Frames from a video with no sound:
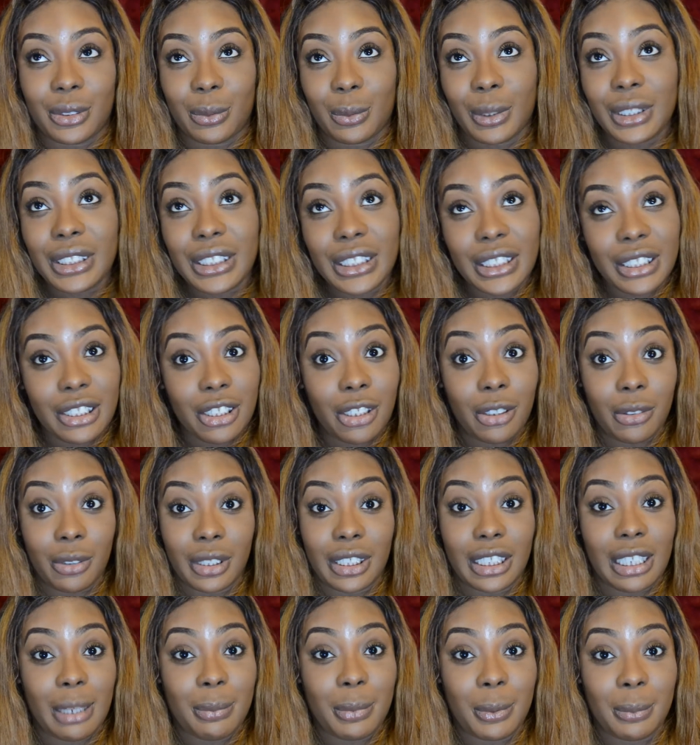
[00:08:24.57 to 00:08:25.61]
1 year or a
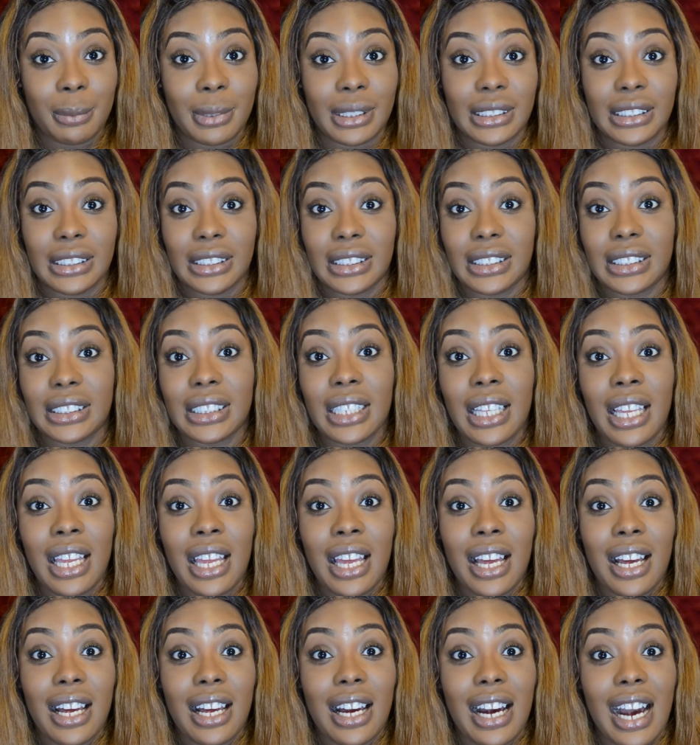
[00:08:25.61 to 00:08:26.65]
couple months.
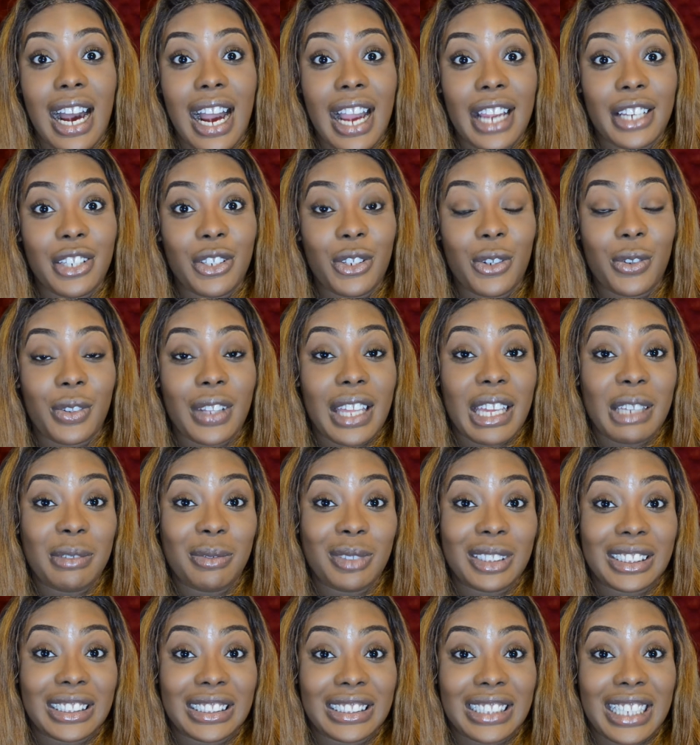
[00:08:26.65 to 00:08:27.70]
I know that
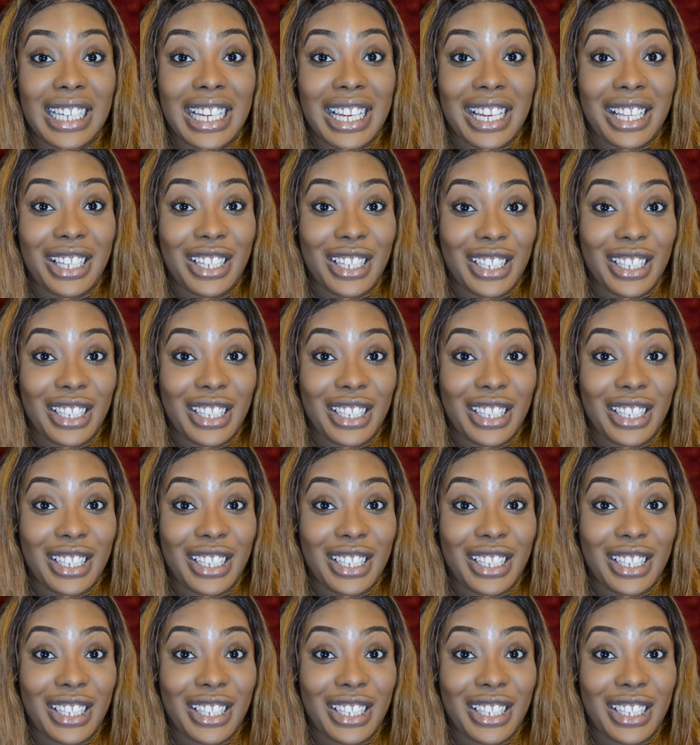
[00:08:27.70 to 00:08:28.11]
Invisalign